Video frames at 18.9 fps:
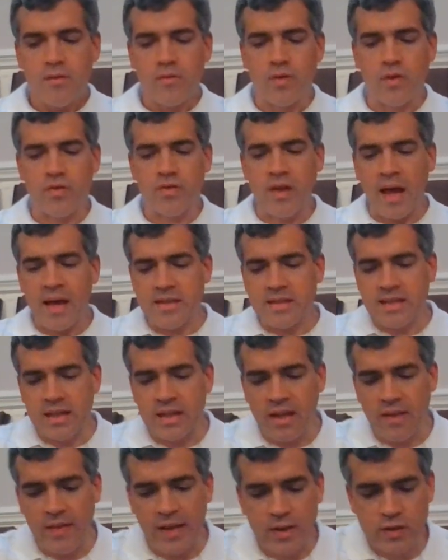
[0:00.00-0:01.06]
Verse
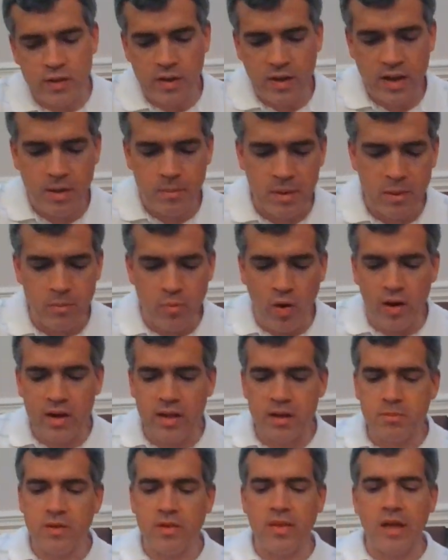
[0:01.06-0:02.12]
19, and they took him and brought
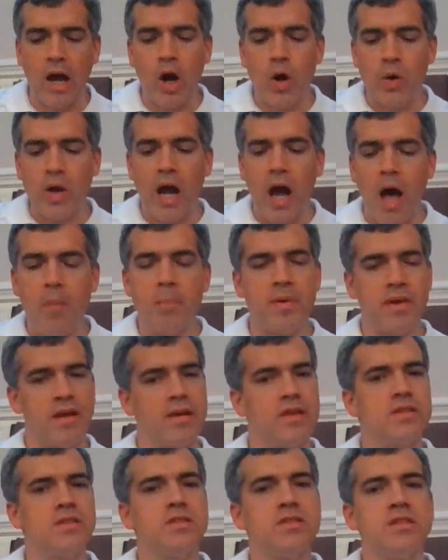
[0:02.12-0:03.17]
him to the
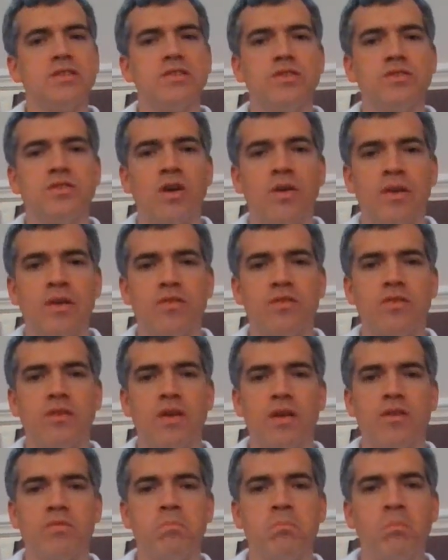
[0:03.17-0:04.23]
Areopagus. This is known as,
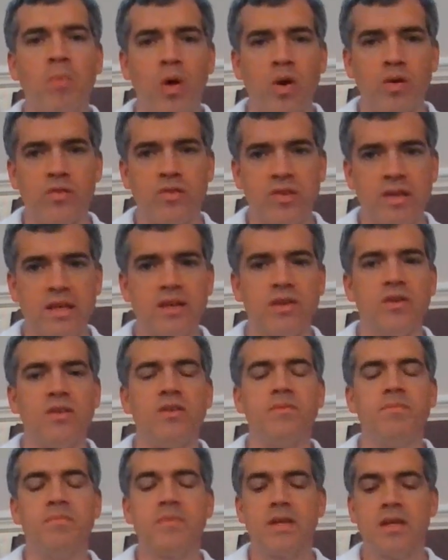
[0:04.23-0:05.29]
as Mars
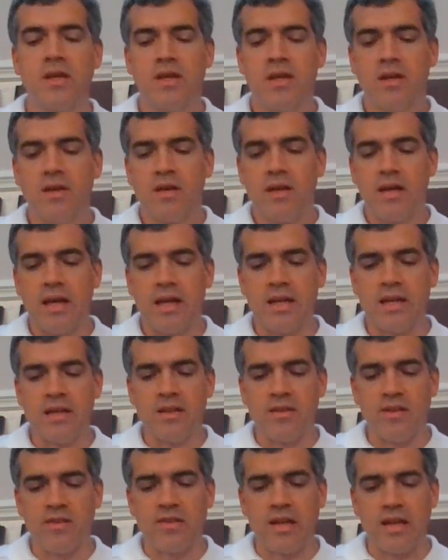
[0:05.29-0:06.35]
Hill
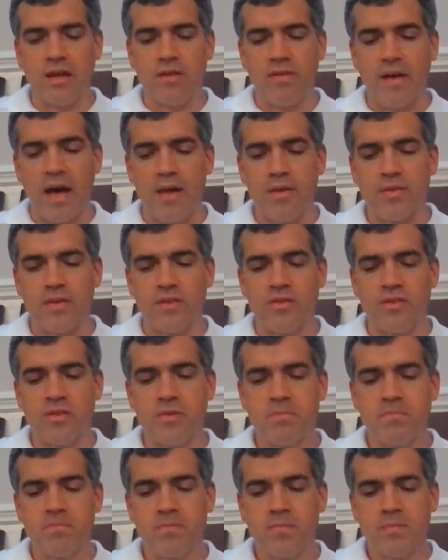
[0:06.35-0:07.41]
in the city of Athens,
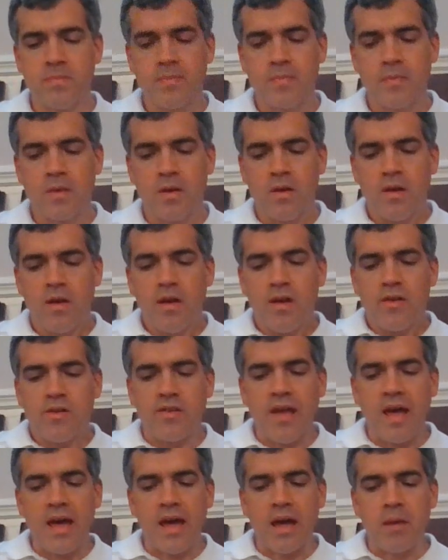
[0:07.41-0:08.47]

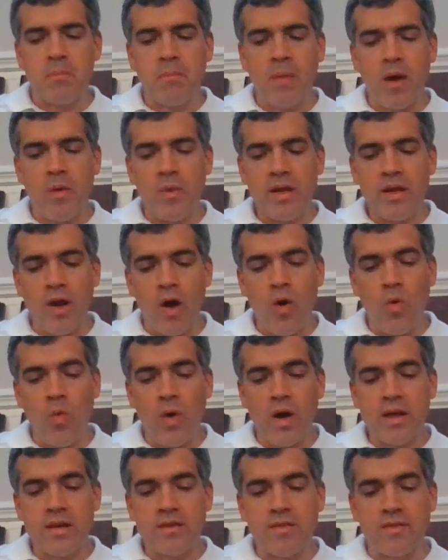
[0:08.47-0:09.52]
saying, May we know
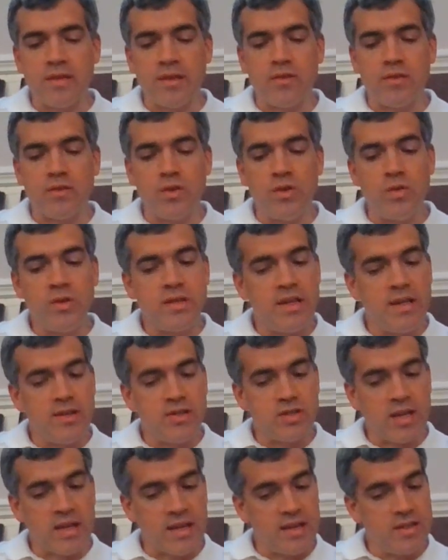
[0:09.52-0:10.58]
what this new
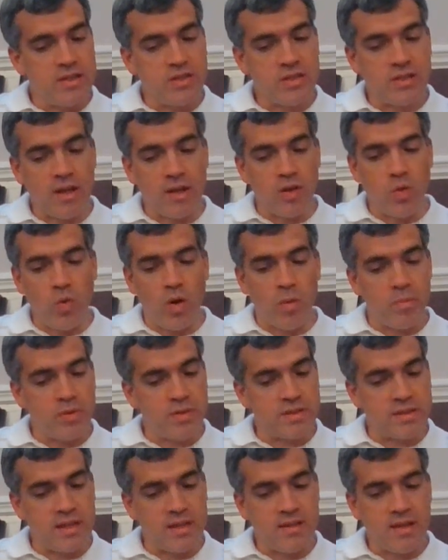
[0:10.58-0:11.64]
teaching is that you are
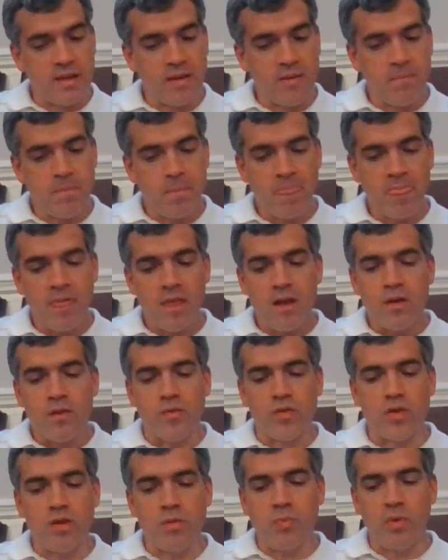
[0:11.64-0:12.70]
presenting?
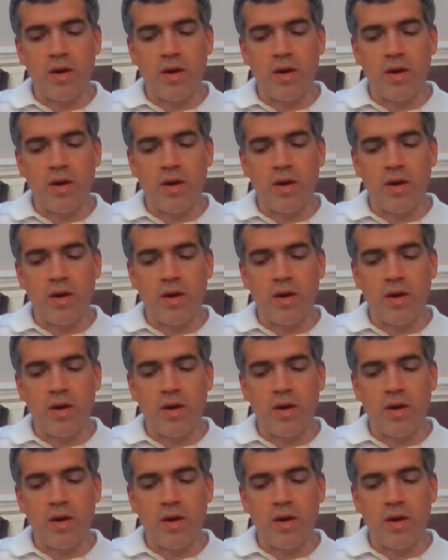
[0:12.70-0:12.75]
For you